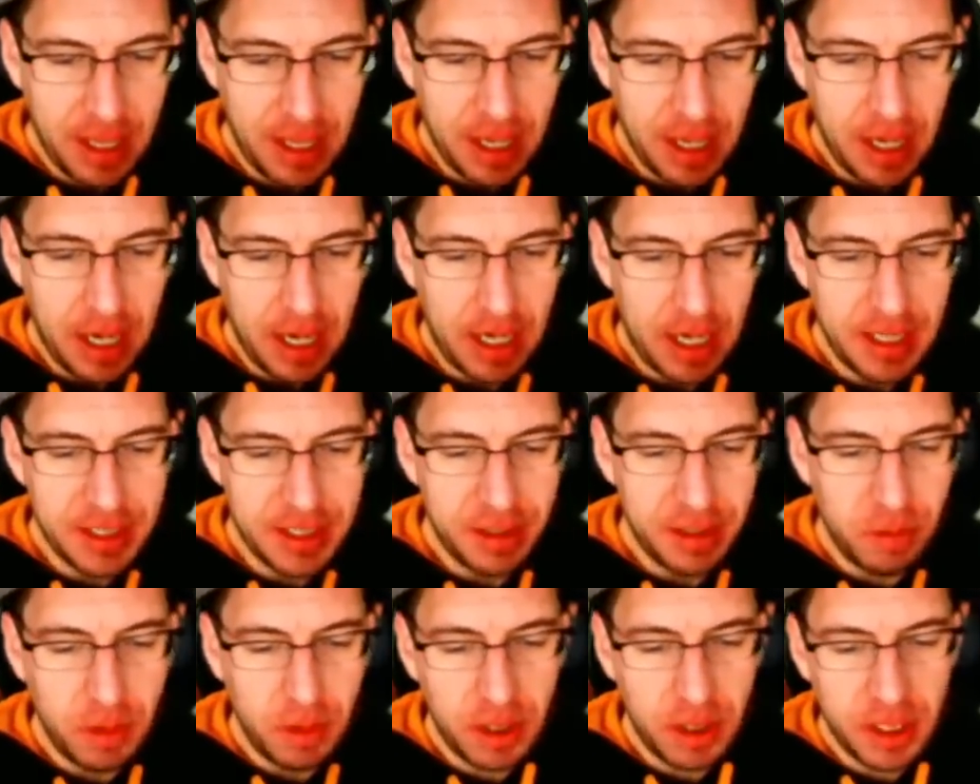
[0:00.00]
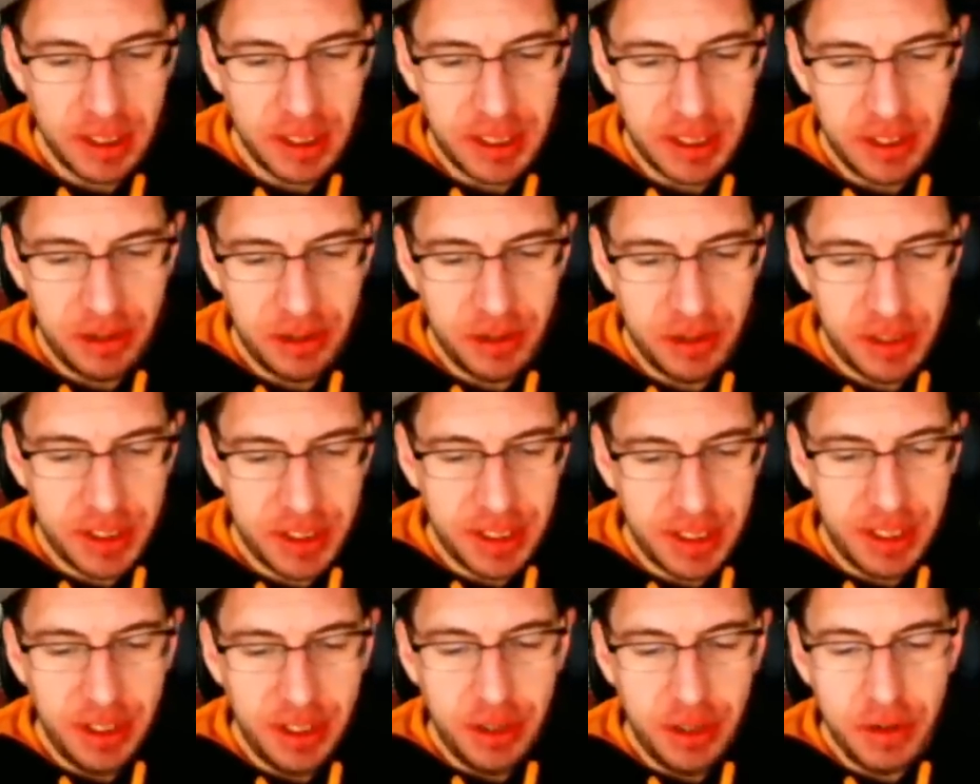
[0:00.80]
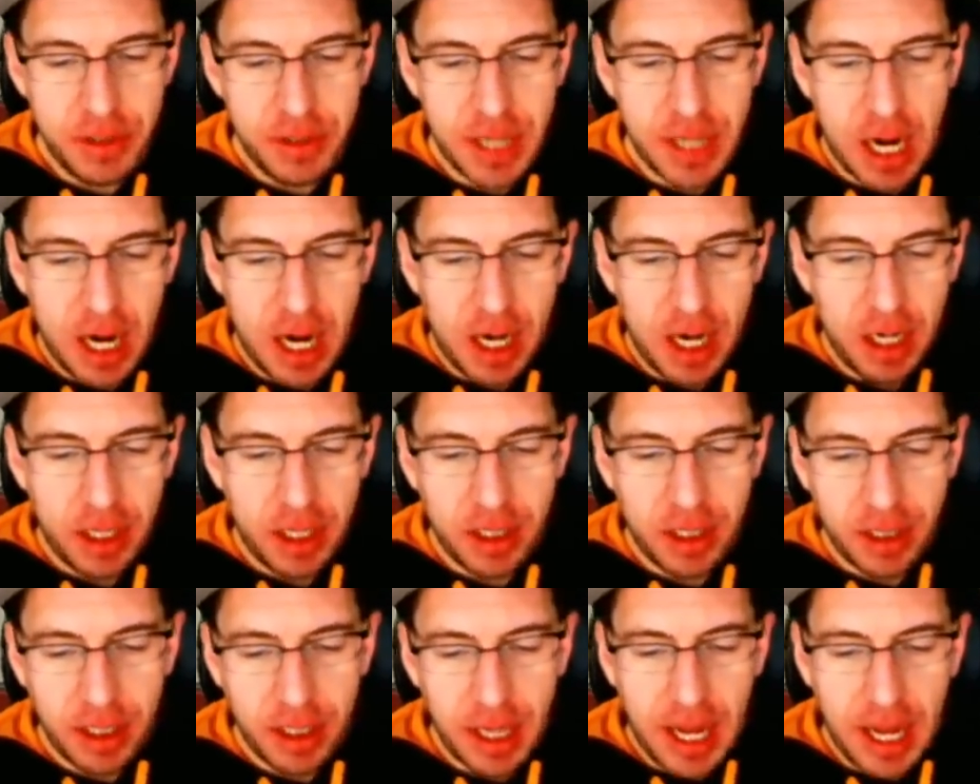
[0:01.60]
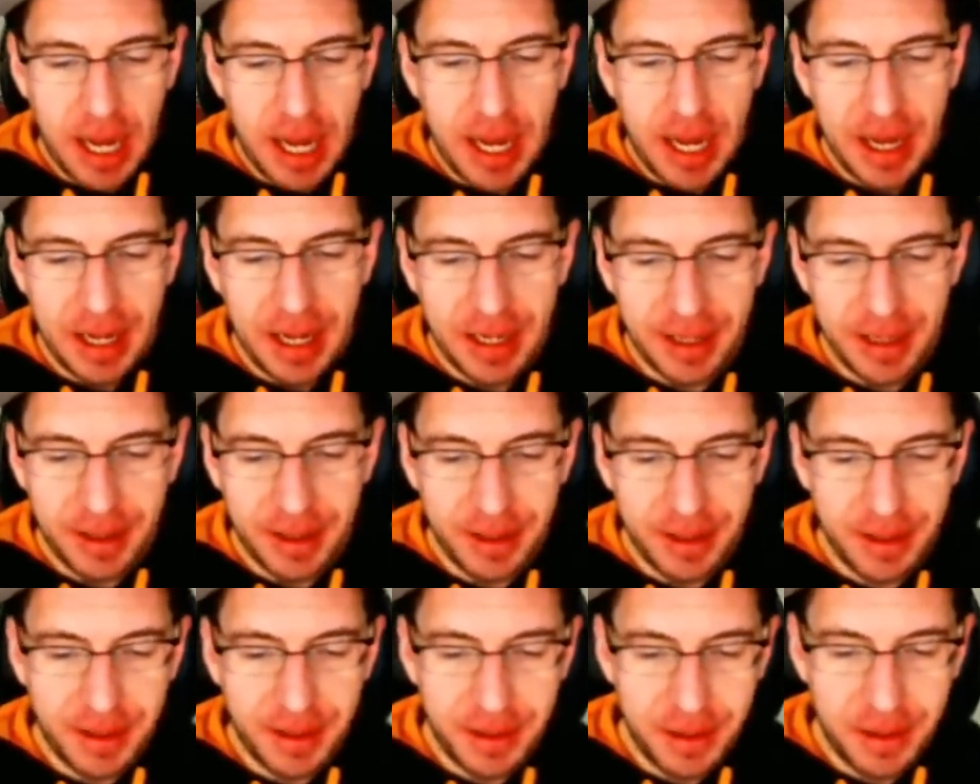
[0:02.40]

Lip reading: All right, so we're going to use our